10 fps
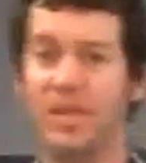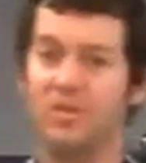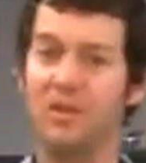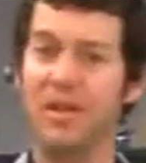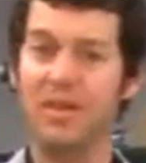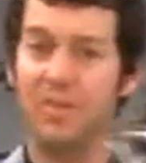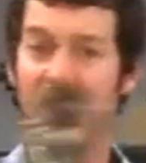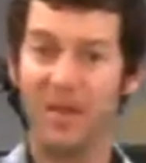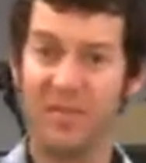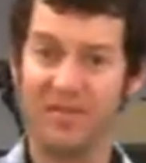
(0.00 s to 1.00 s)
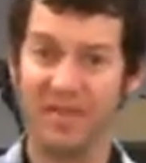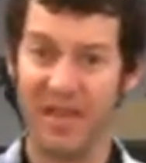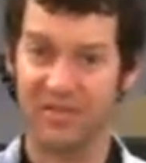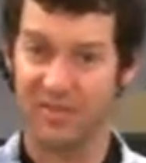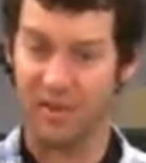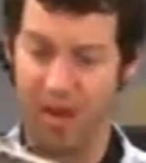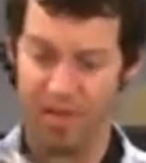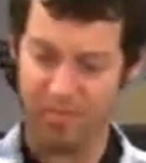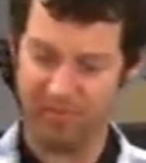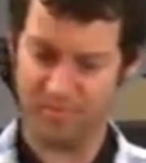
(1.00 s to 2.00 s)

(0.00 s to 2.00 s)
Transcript: So I get the body of my saxophone out,